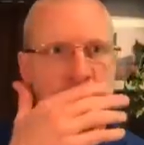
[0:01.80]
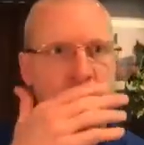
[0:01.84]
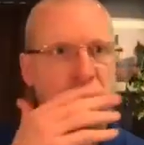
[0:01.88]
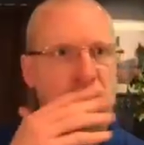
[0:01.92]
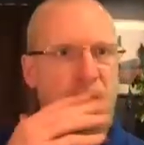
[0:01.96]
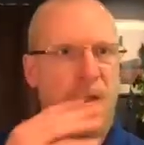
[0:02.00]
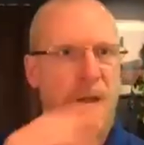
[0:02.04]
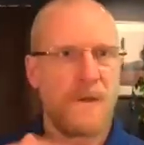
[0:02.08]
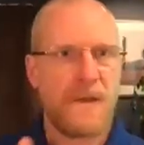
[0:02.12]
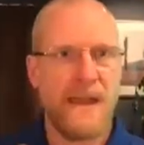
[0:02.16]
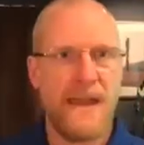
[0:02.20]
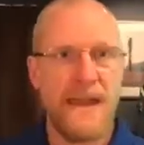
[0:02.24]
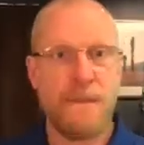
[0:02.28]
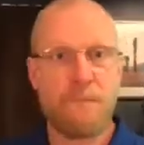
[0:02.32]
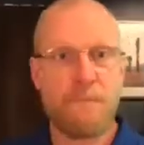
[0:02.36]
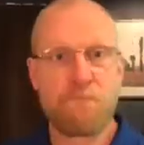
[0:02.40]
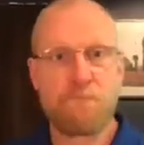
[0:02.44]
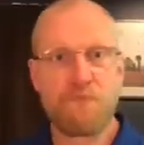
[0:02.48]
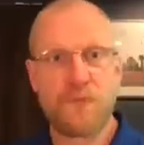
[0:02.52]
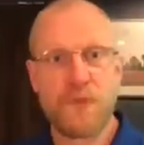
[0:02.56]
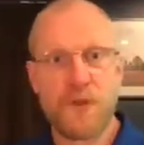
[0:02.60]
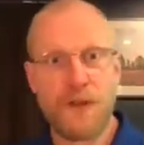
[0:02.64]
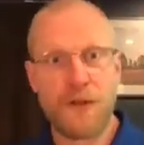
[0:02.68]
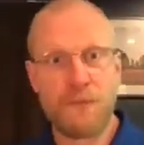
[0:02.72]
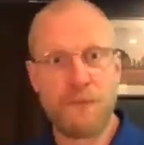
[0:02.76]
Okay,
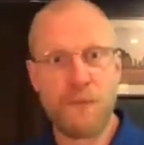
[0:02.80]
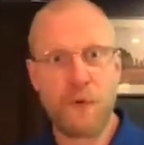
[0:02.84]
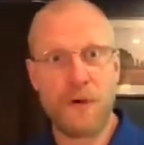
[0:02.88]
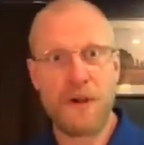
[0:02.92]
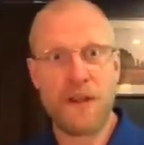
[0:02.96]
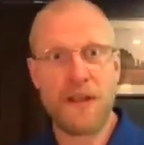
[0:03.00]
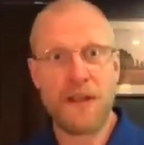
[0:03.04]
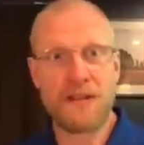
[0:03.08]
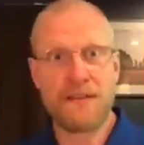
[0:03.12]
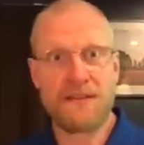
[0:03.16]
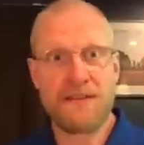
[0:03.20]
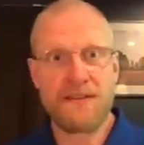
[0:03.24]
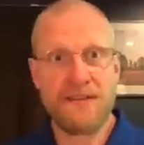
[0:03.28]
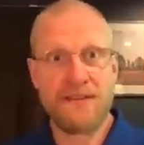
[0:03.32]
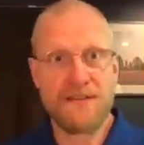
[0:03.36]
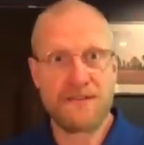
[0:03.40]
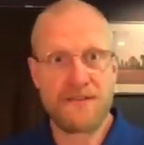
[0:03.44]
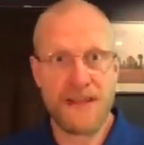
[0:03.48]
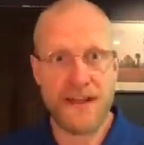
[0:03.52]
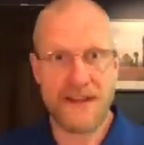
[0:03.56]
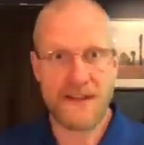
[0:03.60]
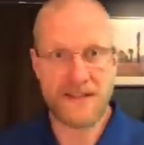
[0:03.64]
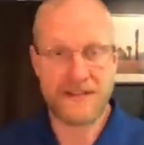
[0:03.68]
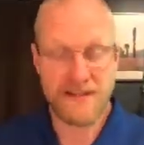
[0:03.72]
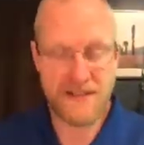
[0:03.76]
good morning.
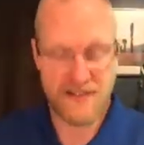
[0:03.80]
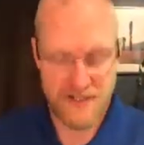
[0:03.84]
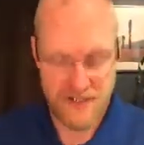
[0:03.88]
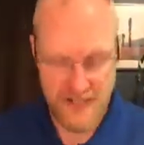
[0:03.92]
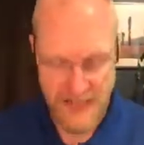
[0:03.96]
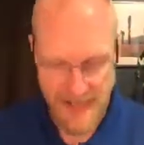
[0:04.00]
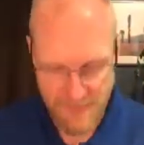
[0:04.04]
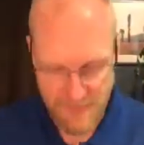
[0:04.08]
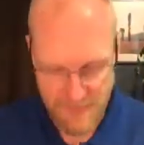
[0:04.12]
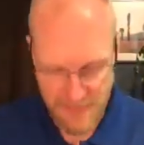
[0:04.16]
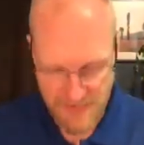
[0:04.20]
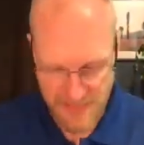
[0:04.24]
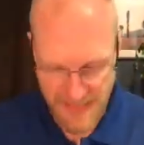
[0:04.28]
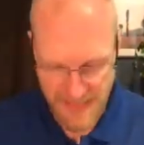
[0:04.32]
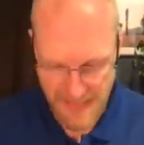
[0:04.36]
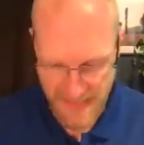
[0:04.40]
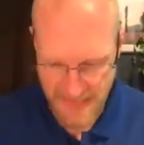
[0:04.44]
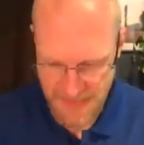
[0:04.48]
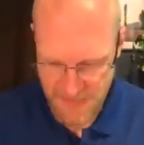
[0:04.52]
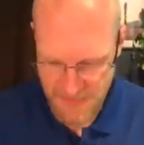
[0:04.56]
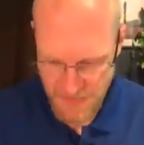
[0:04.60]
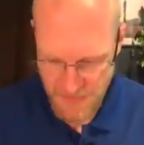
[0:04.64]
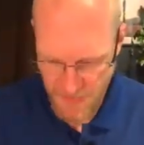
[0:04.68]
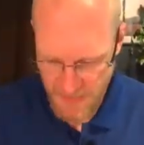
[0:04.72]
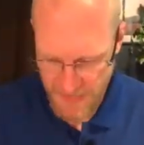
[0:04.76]
Genesis chapter
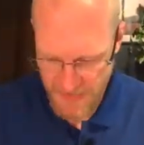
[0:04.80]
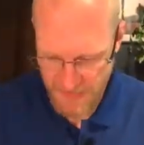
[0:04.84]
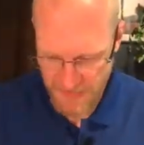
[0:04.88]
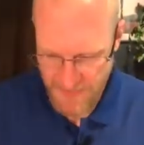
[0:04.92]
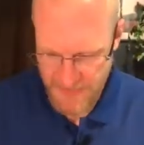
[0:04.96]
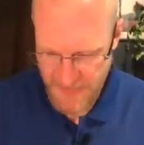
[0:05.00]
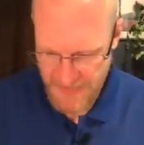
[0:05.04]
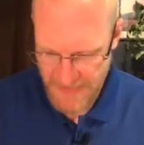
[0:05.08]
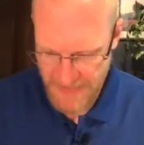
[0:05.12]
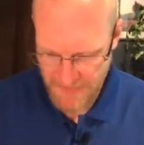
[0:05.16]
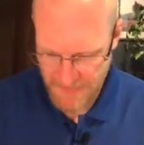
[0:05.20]
10 is where we're going to pick up